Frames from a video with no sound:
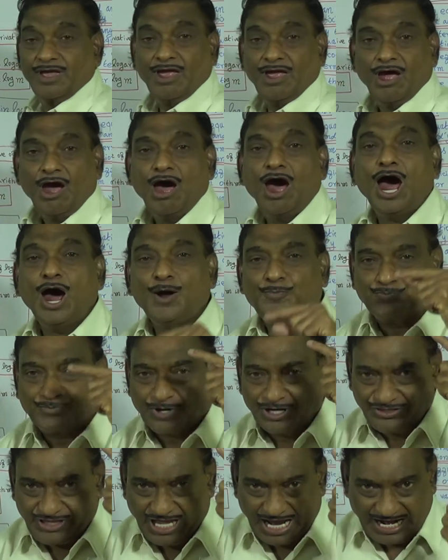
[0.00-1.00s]

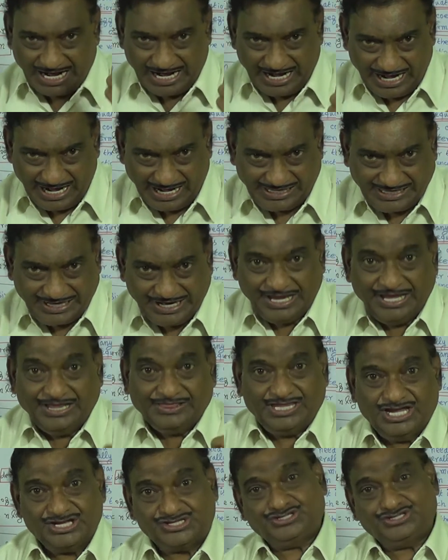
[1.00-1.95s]
After that, the